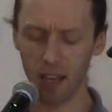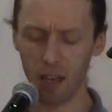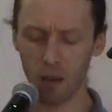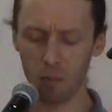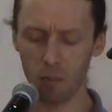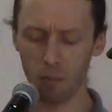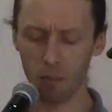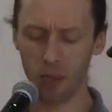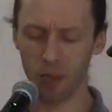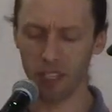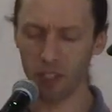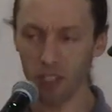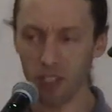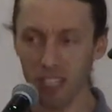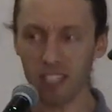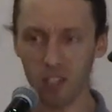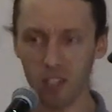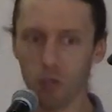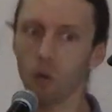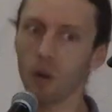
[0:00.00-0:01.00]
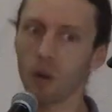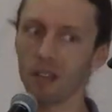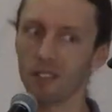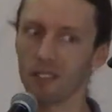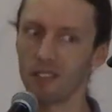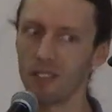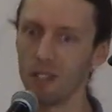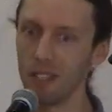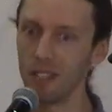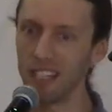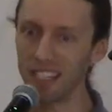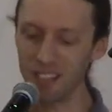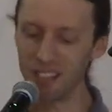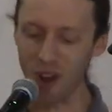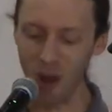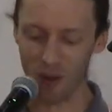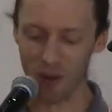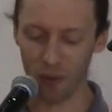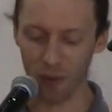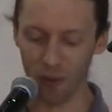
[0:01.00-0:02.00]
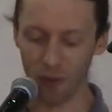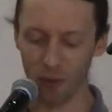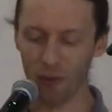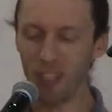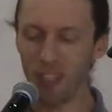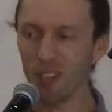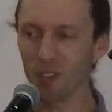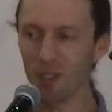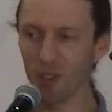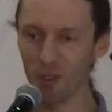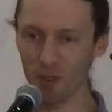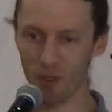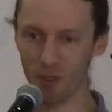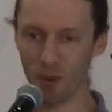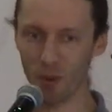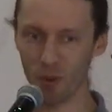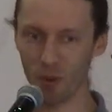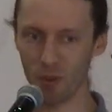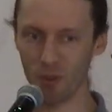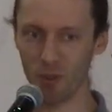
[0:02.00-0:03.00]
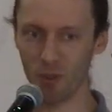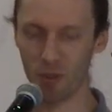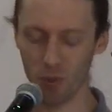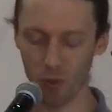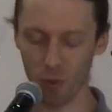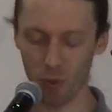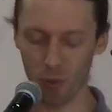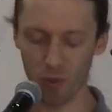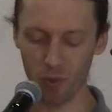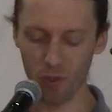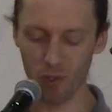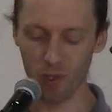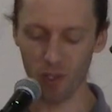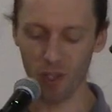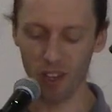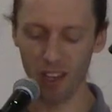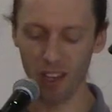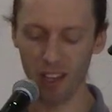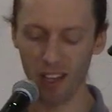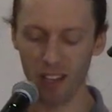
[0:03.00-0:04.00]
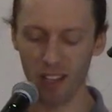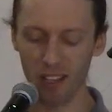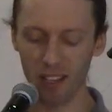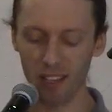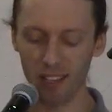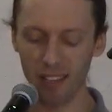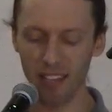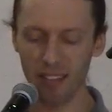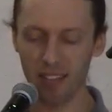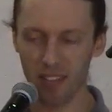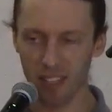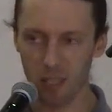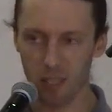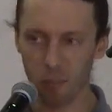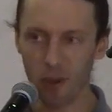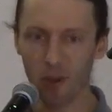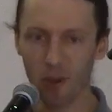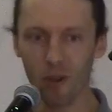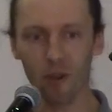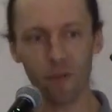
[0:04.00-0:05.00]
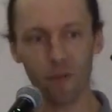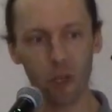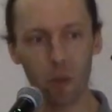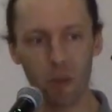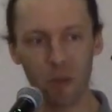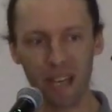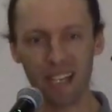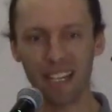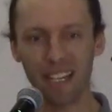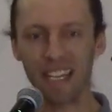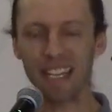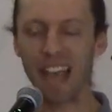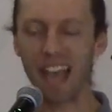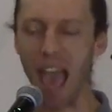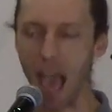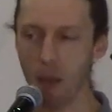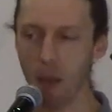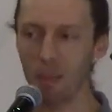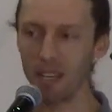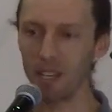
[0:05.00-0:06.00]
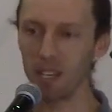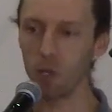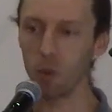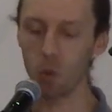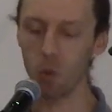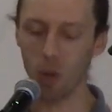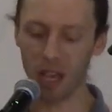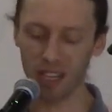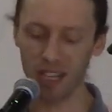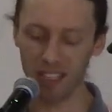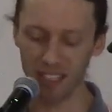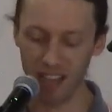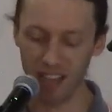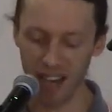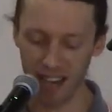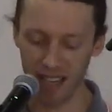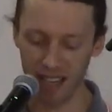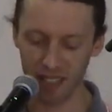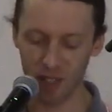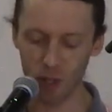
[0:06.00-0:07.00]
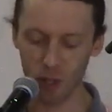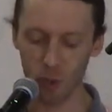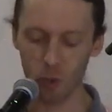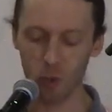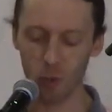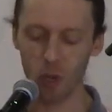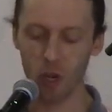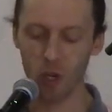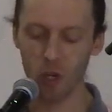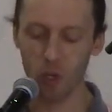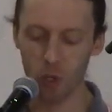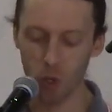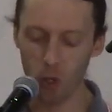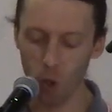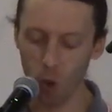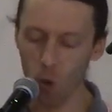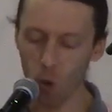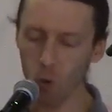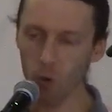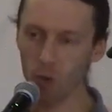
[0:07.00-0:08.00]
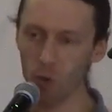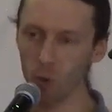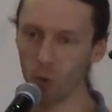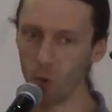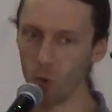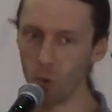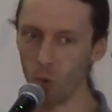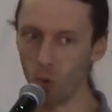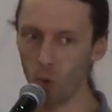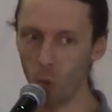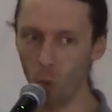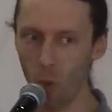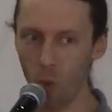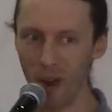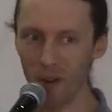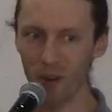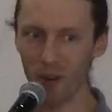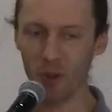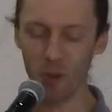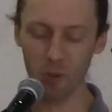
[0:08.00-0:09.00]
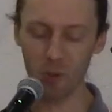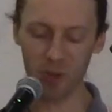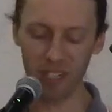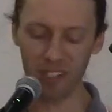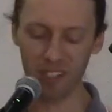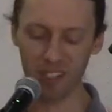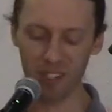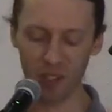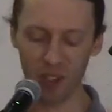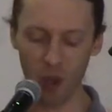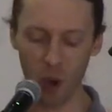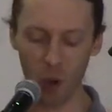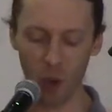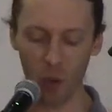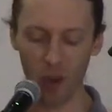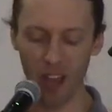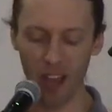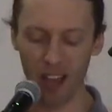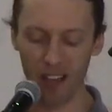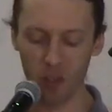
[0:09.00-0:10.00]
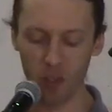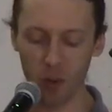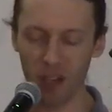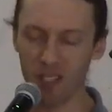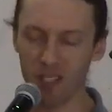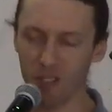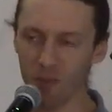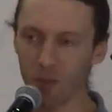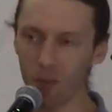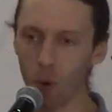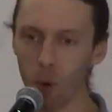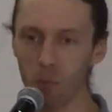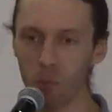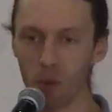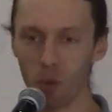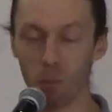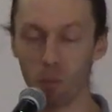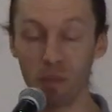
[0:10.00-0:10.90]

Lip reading: But you need to trust. You need not fear those truths. Let the spirit of humanity inhabit you and guide you, show you where you need to go, and transform you.